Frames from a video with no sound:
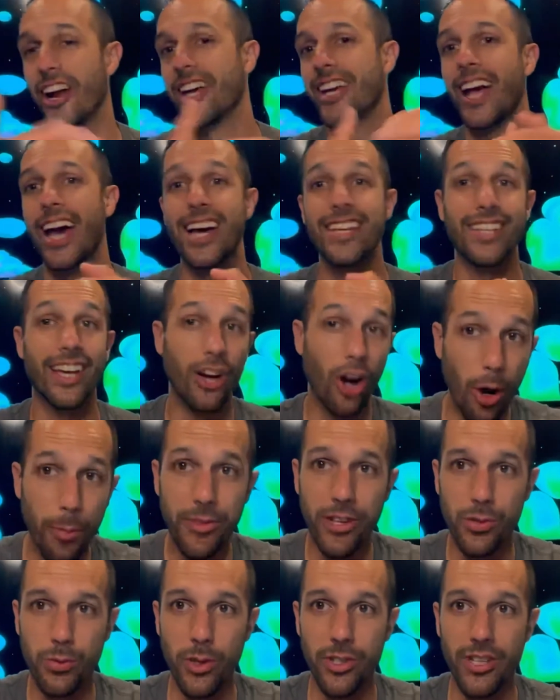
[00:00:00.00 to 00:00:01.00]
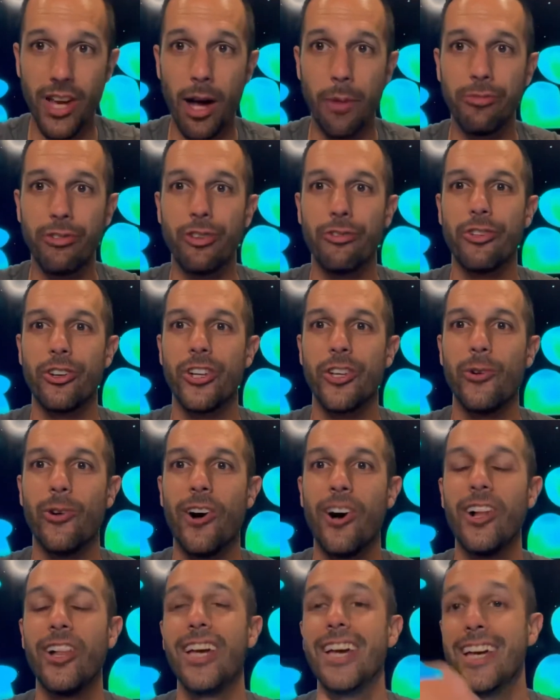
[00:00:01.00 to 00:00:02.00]
guys, I hope this was helpful for you
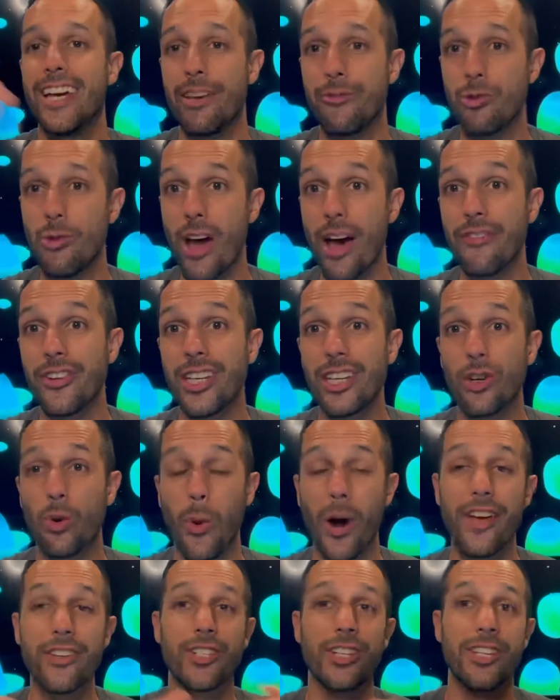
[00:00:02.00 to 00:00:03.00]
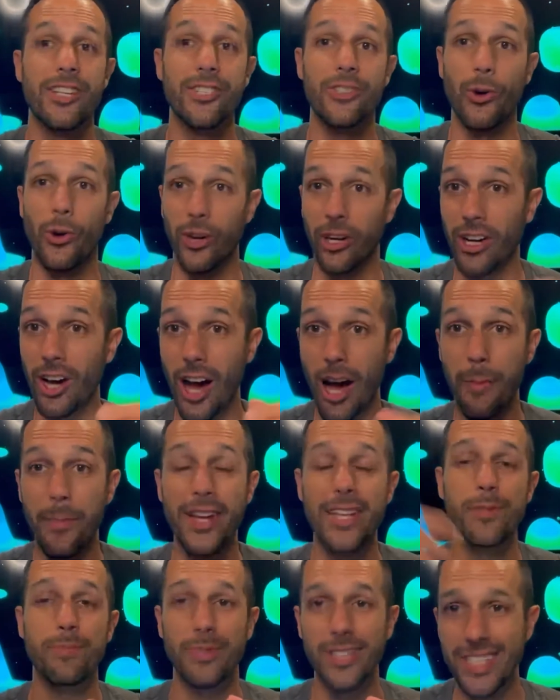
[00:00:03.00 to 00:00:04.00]
all. If you have any questions or
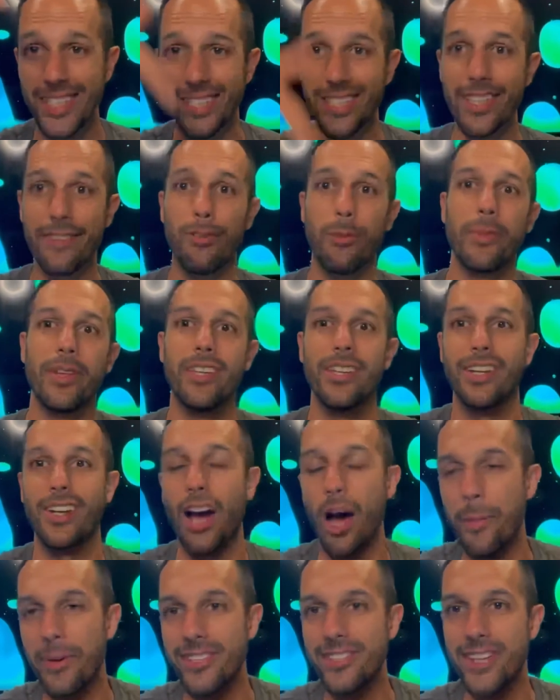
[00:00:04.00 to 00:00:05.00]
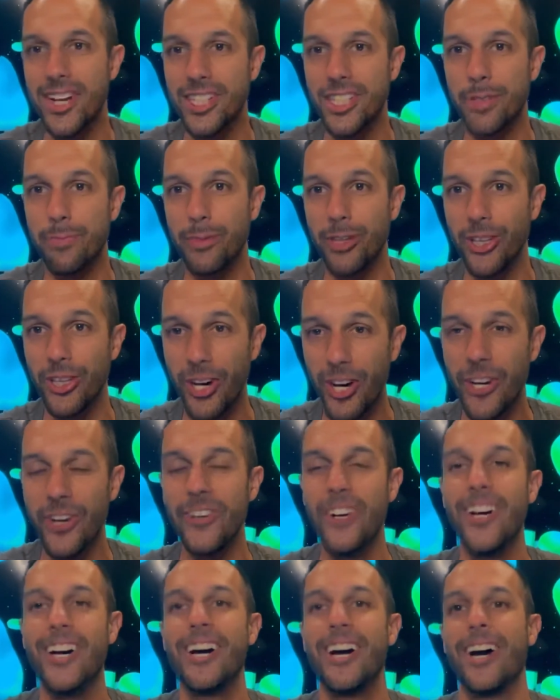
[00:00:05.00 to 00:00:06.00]
comments, please leave them in the comment section
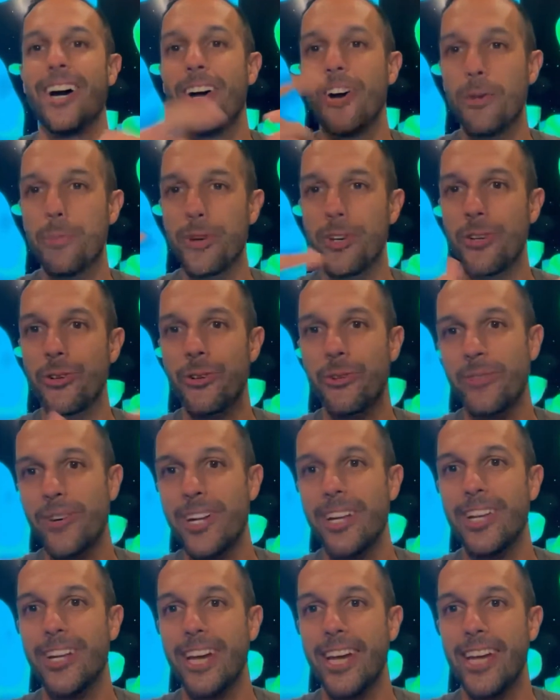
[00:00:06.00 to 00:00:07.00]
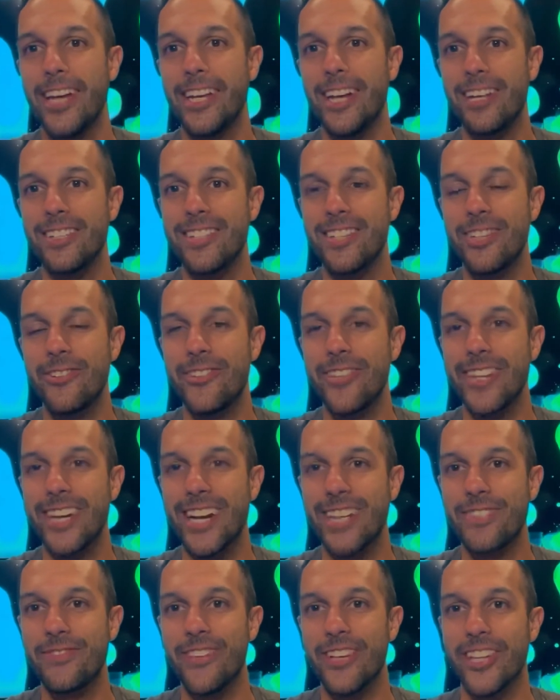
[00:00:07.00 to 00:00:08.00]
below. Hope you're doing well, and I'll see you in the
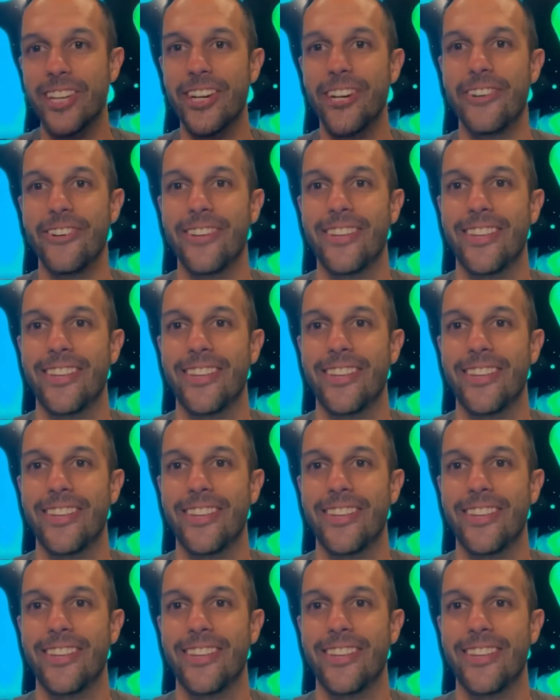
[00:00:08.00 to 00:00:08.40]
next video.